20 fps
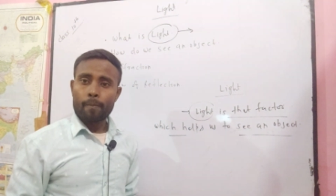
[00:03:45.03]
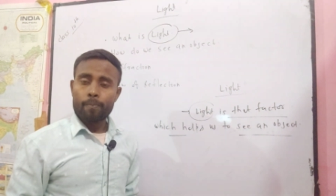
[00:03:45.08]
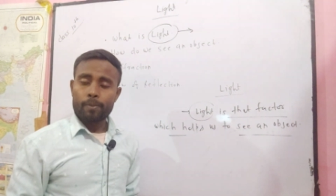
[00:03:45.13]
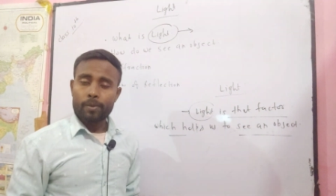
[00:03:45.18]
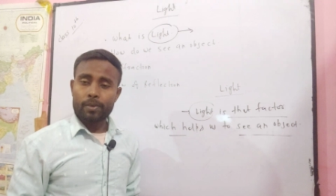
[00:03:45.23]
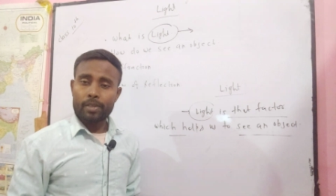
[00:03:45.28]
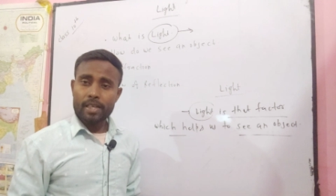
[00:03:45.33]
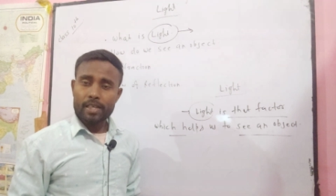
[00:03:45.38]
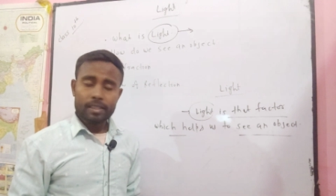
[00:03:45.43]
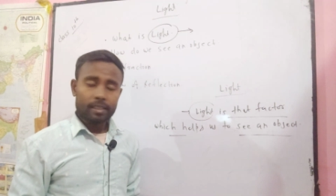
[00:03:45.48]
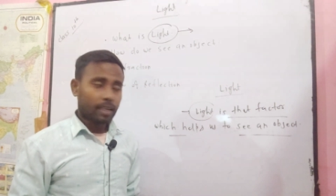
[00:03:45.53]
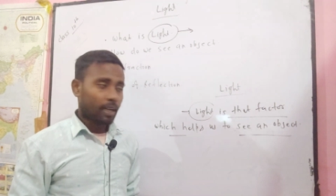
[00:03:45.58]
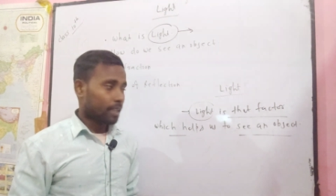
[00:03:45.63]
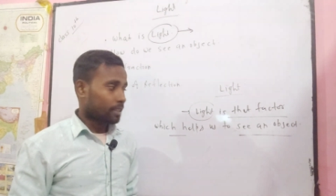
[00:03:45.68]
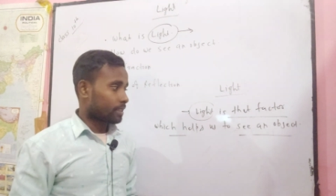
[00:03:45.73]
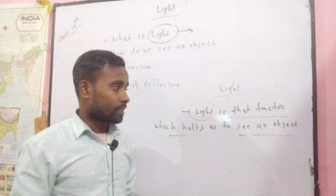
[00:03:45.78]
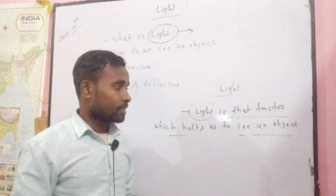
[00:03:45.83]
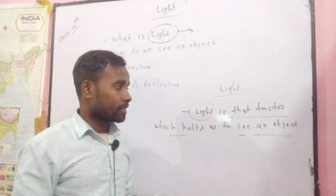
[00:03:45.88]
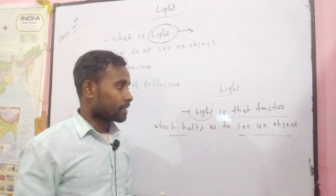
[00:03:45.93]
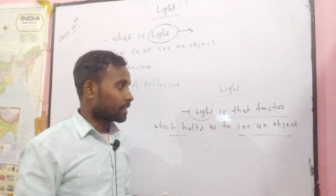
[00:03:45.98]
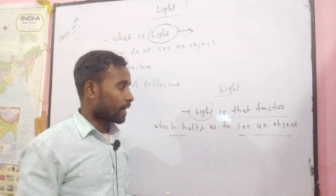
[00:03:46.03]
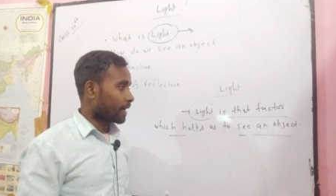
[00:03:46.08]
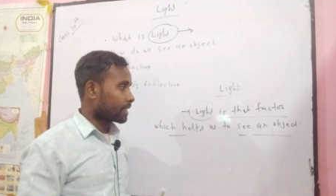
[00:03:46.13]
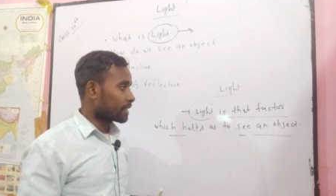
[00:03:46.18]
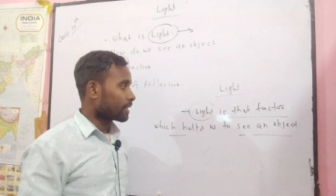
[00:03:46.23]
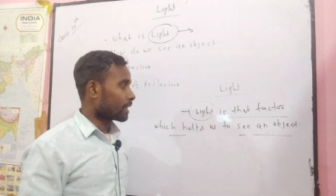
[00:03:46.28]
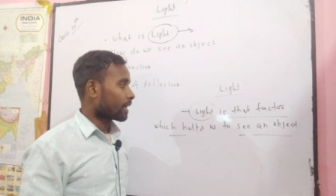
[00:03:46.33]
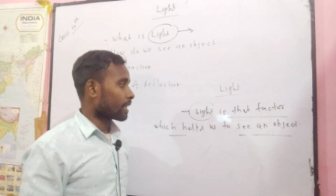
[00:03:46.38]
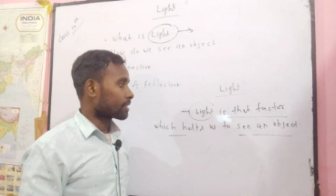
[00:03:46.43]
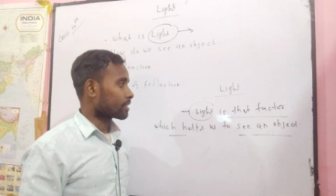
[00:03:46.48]
next classes, in
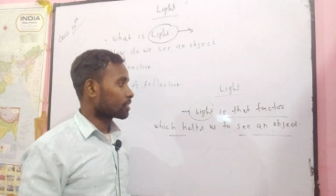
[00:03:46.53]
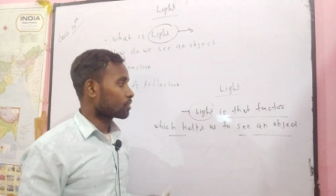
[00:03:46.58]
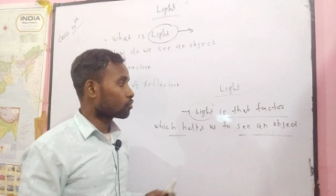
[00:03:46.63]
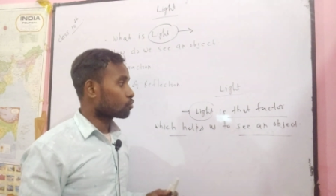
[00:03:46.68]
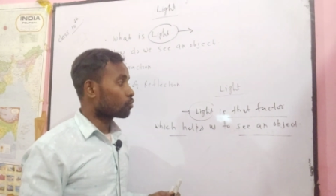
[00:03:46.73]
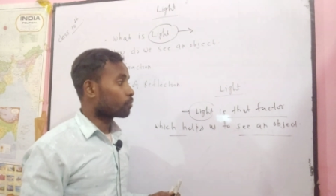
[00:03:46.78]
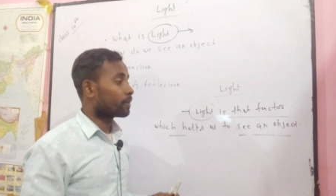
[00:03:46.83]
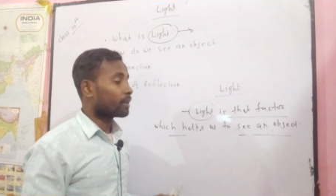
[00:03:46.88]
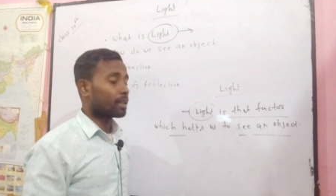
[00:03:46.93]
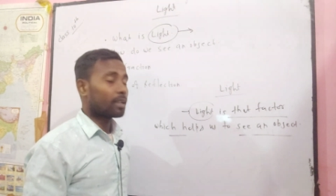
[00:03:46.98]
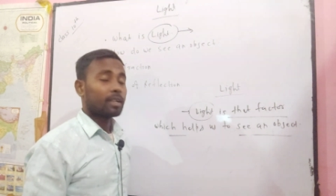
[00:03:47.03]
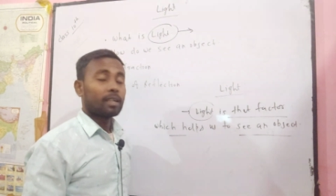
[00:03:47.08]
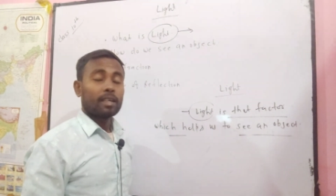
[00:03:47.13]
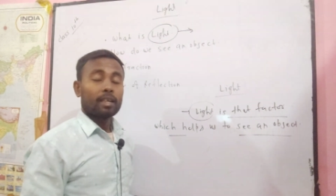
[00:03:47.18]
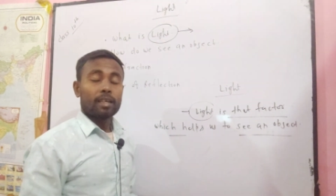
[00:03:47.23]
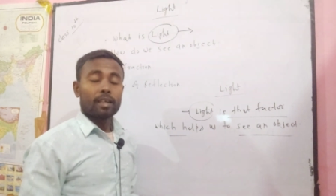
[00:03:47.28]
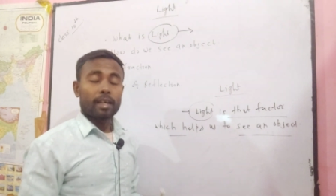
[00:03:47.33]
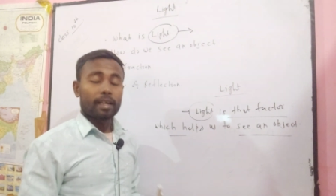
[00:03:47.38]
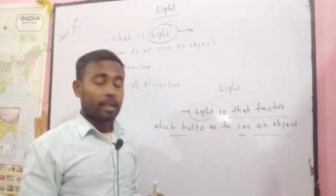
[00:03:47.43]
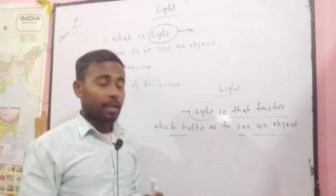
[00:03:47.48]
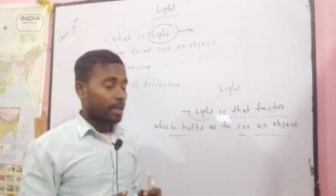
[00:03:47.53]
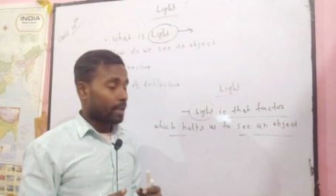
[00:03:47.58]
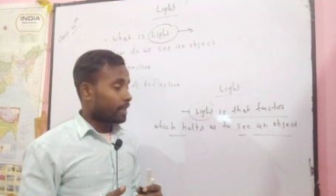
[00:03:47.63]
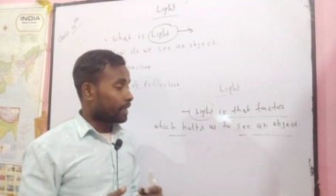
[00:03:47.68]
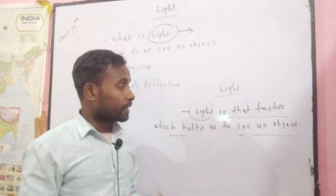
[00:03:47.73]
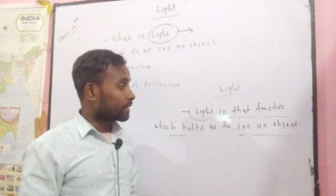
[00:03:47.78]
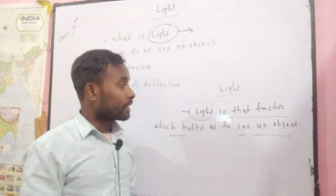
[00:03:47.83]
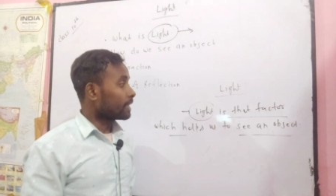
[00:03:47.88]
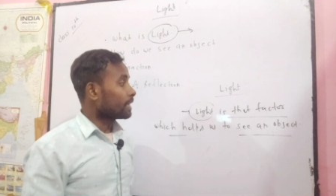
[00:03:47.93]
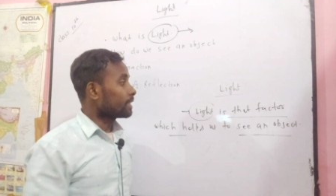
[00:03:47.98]
higher classes, you will
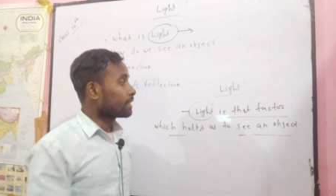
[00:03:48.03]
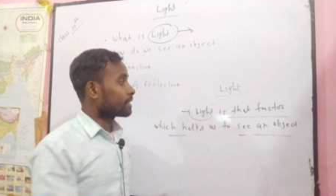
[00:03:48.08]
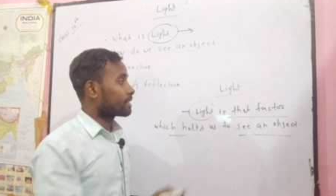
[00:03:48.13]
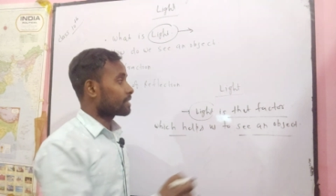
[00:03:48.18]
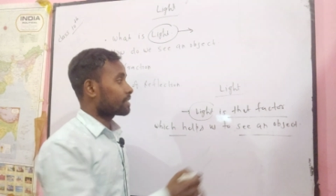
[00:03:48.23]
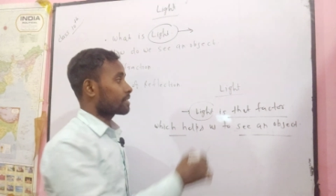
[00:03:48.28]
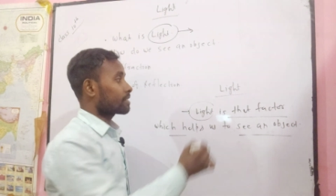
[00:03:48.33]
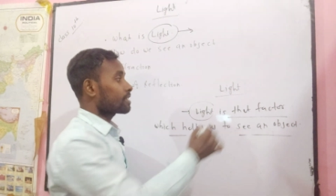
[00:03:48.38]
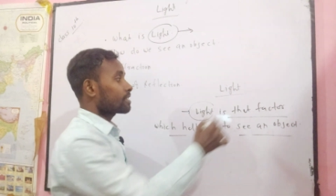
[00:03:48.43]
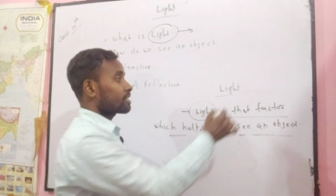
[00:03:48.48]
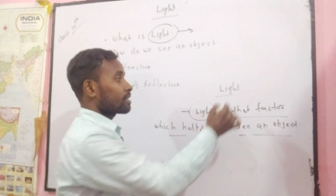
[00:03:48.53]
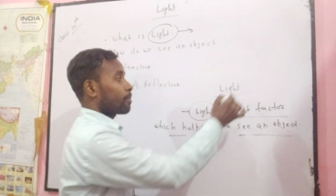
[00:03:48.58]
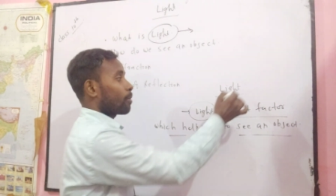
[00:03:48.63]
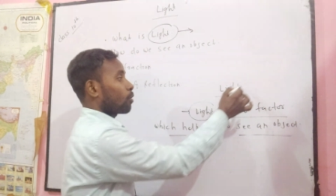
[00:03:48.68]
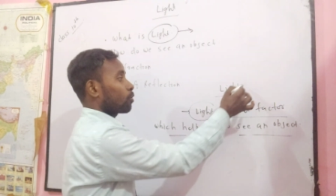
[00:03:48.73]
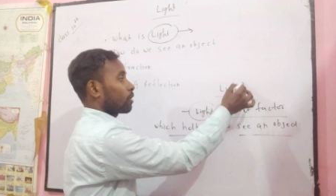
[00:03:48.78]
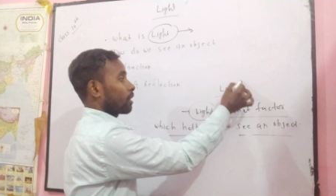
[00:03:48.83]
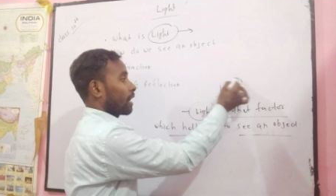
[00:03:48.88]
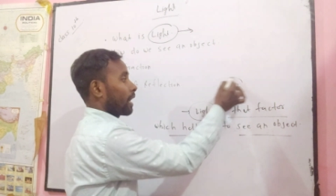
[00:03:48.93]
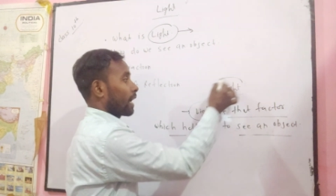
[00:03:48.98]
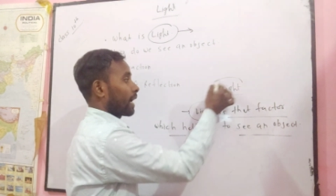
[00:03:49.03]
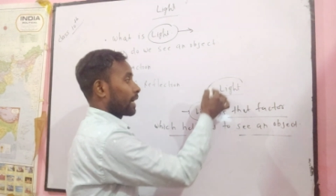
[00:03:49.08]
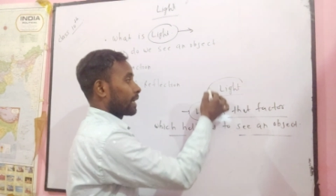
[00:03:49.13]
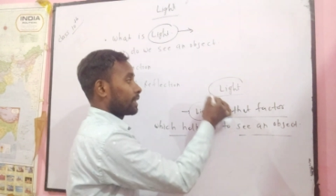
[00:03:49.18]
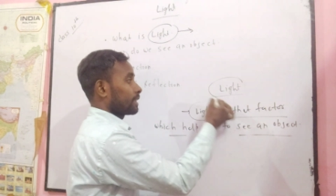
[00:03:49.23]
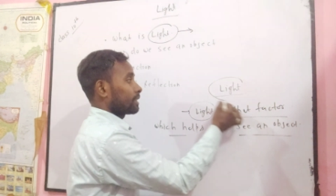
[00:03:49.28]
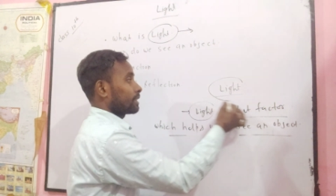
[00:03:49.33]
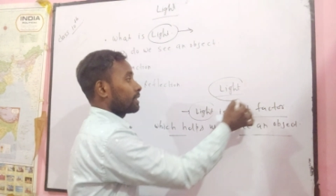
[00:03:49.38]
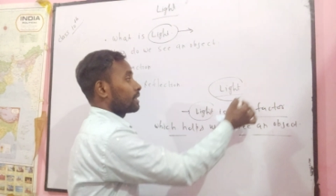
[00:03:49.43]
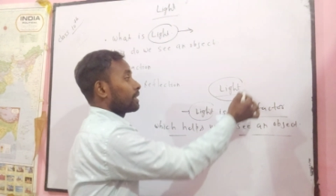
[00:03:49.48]
again discuss about
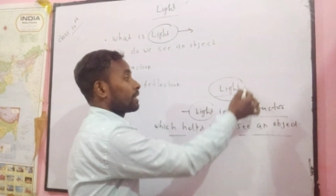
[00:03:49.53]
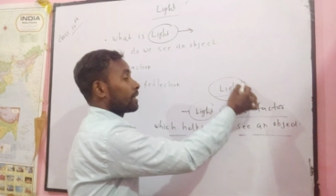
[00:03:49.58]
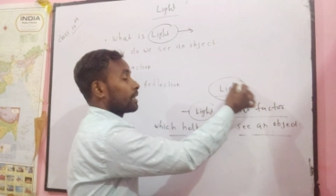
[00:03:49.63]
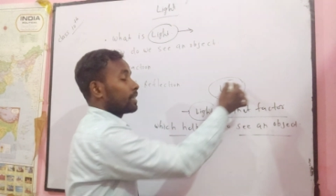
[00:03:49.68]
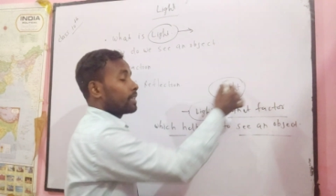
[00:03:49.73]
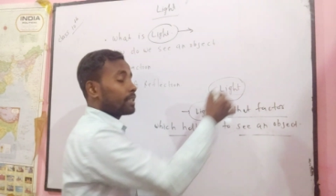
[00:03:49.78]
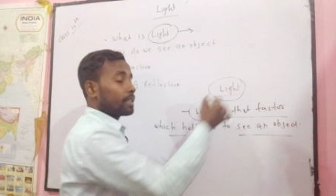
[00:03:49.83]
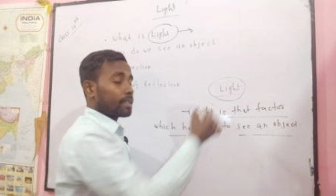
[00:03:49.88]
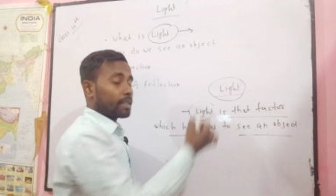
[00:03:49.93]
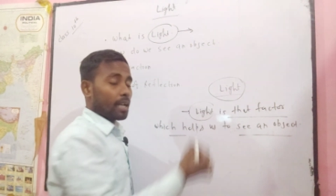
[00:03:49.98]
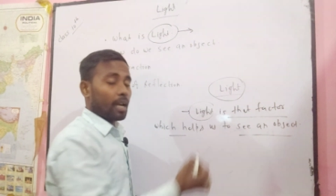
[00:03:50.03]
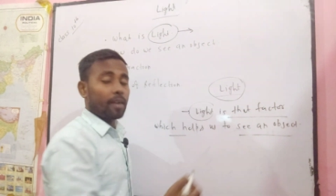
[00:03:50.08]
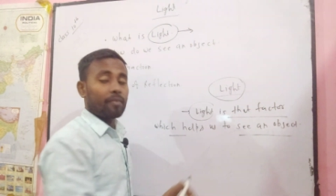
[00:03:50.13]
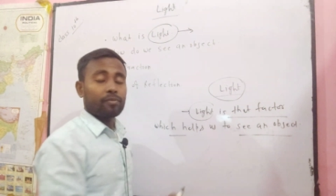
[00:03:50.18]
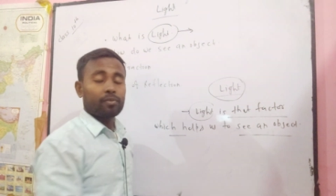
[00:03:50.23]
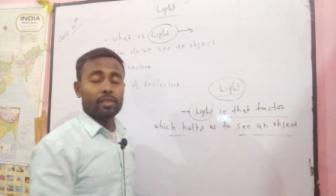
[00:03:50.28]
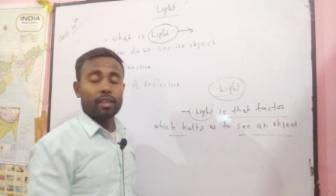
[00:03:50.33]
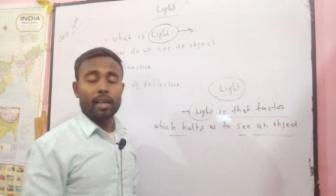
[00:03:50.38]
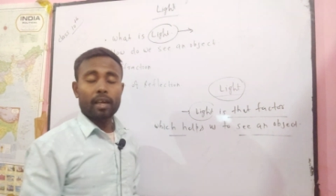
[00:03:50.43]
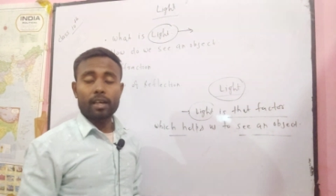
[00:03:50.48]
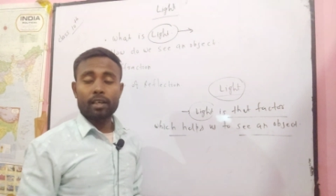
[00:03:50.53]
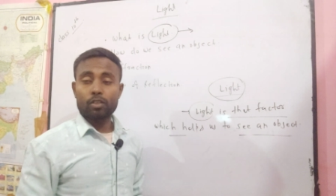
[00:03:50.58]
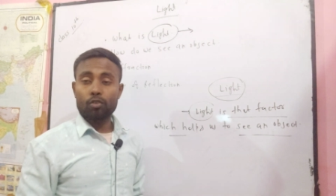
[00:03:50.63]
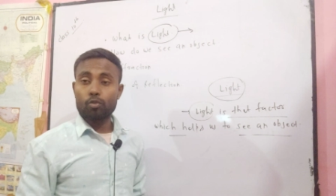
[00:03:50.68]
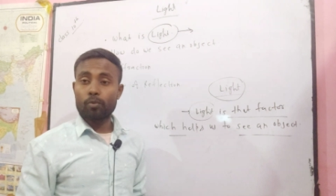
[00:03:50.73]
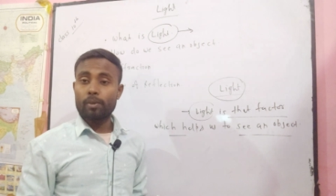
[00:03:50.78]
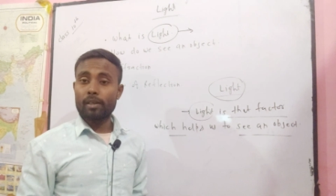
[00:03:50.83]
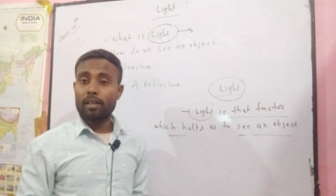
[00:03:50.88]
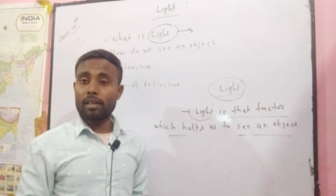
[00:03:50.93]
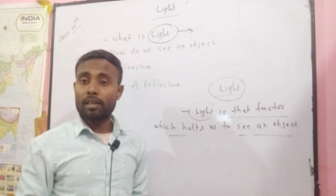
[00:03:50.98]
light in depth,
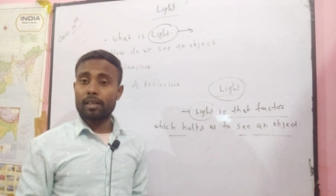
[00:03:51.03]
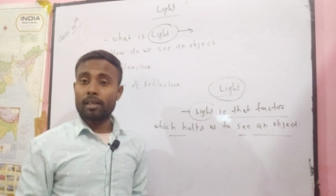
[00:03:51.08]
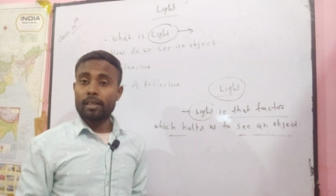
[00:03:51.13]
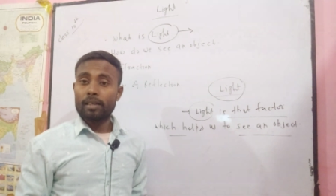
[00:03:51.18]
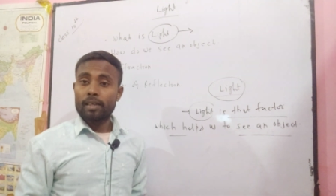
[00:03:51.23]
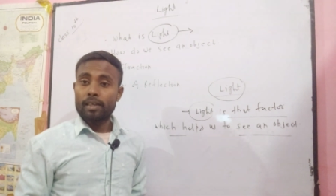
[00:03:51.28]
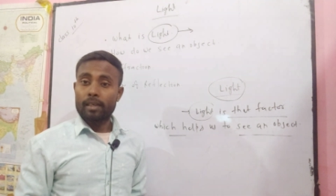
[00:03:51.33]
and